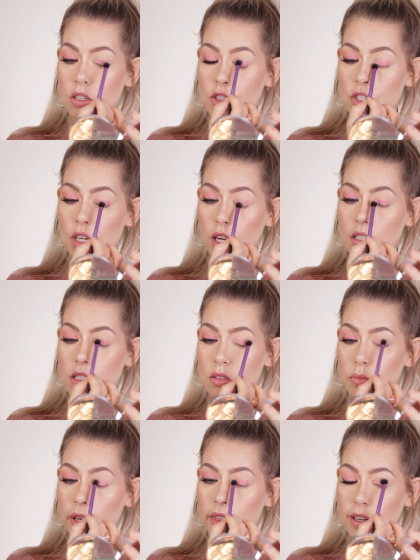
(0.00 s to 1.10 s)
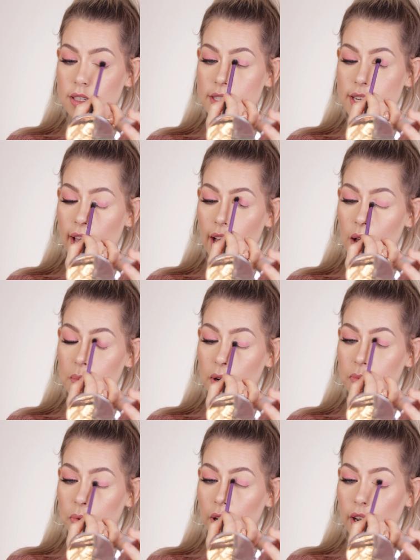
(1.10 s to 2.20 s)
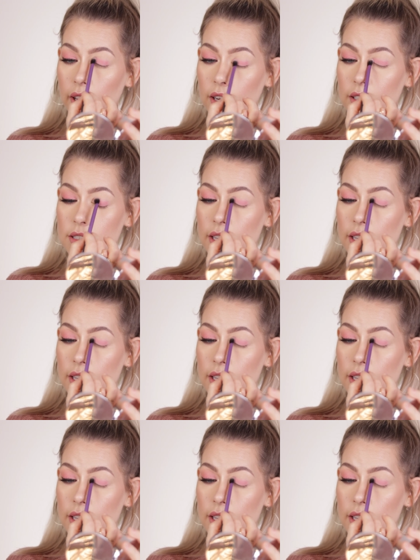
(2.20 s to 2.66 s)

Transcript: just with a dab of product,